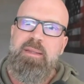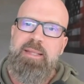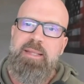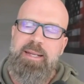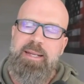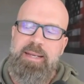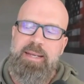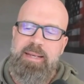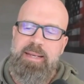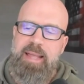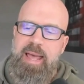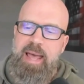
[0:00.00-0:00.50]

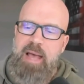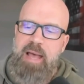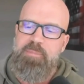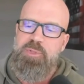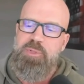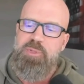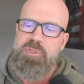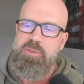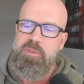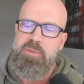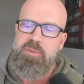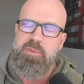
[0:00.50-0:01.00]
that
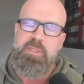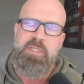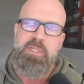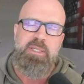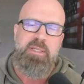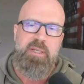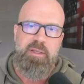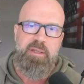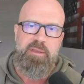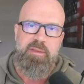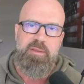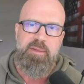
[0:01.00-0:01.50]
absolutely
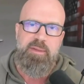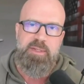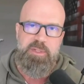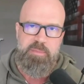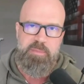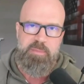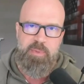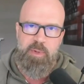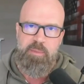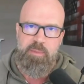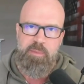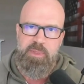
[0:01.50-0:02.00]
nothing is
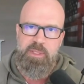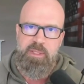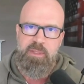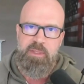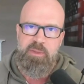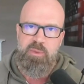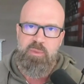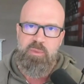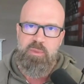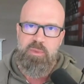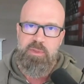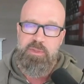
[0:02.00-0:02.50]
permanent
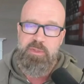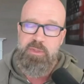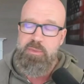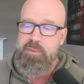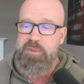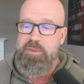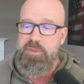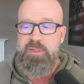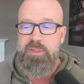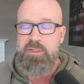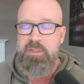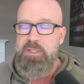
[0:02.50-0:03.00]
in the world, the
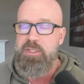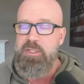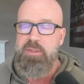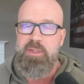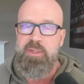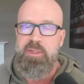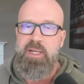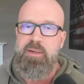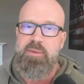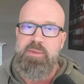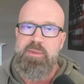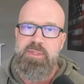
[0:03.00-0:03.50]
only thing that you're
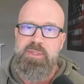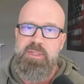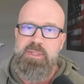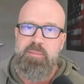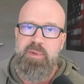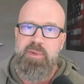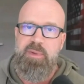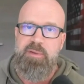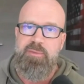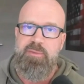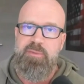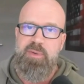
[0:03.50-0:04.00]
guaranteed,
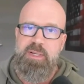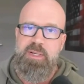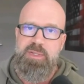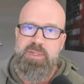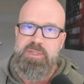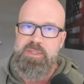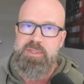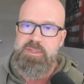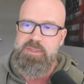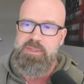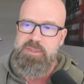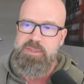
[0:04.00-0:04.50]
my friends,
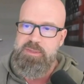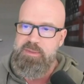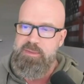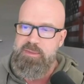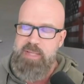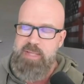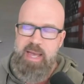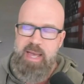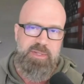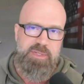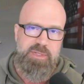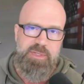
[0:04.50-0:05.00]
is
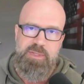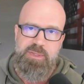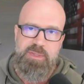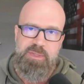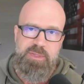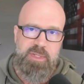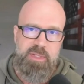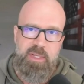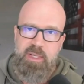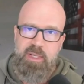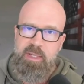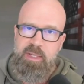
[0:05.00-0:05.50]

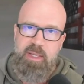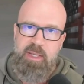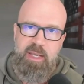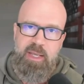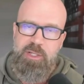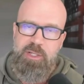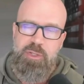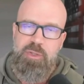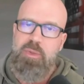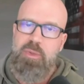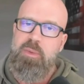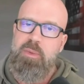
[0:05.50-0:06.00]
taxes
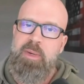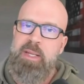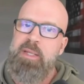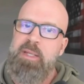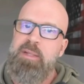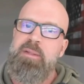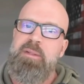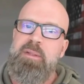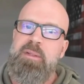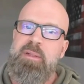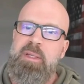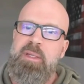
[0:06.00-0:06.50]
and your
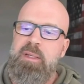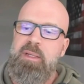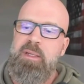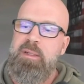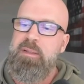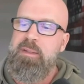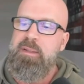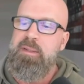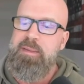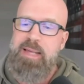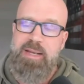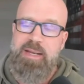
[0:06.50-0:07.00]
end.
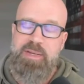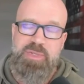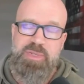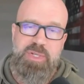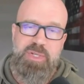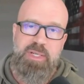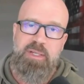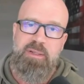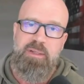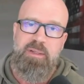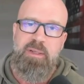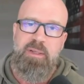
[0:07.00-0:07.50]
And that is
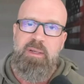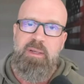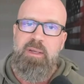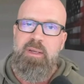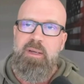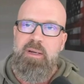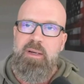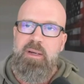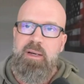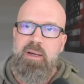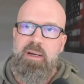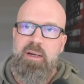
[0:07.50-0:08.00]
it.
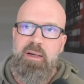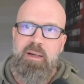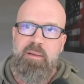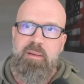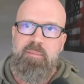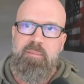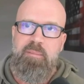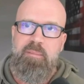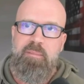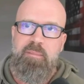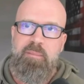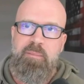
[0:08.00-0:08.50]

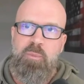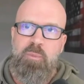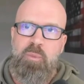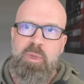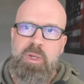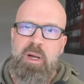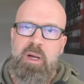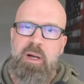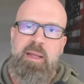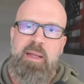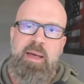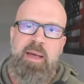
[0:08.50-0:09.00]

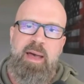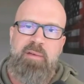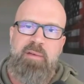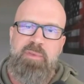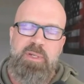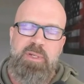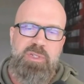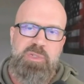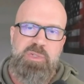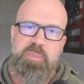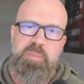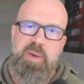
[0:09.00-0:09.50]
We all have
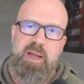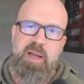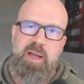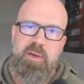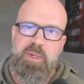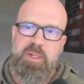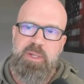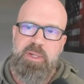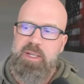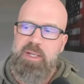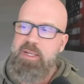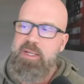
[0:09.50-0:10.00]
an
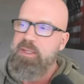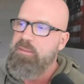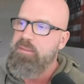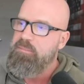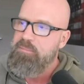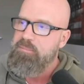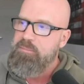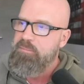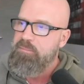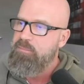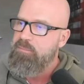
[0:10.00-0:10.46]
expiry date.